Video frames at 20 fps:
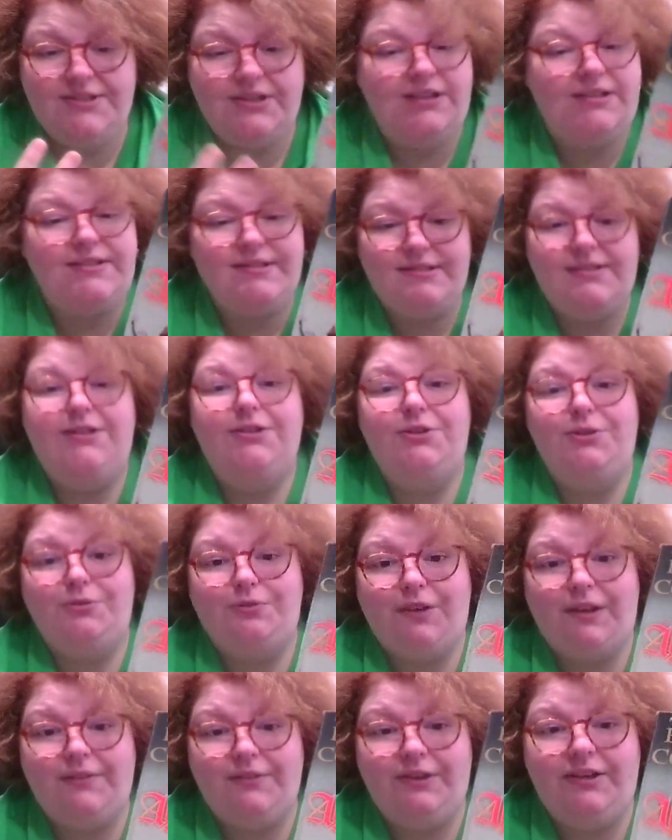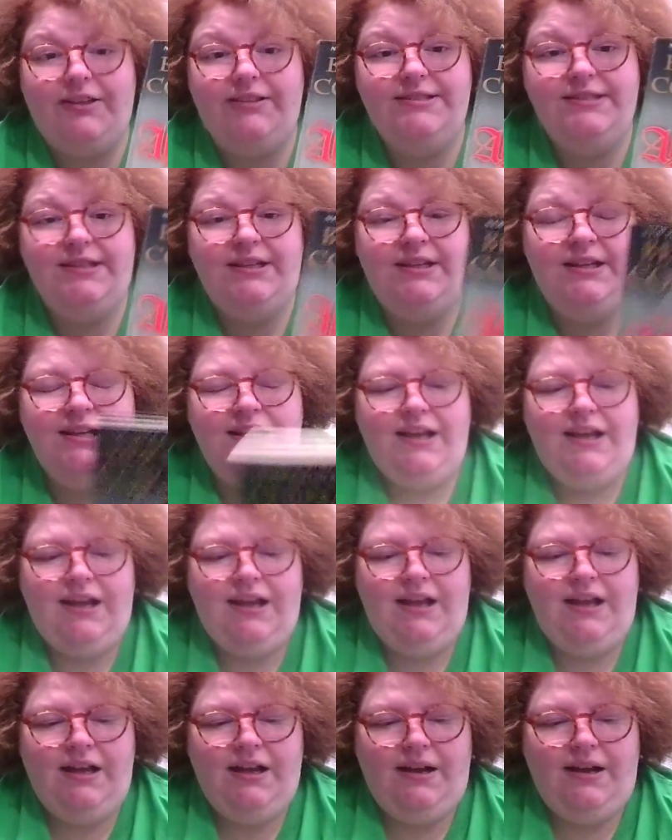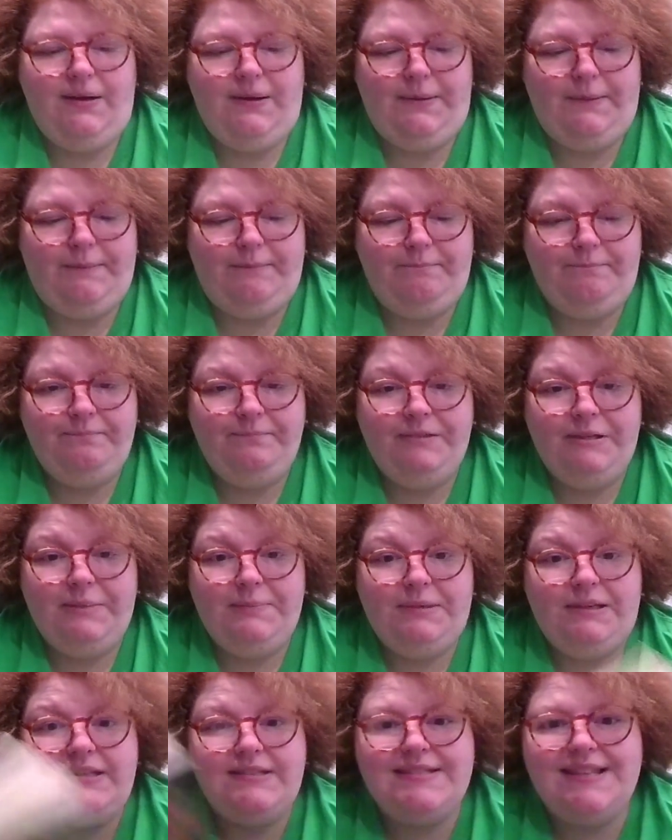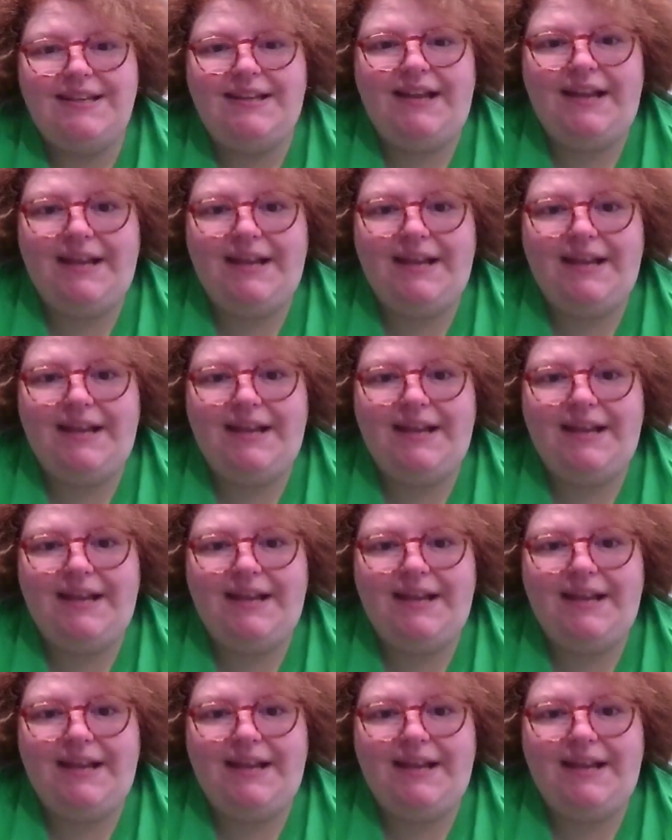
honestly a new favorite. Because I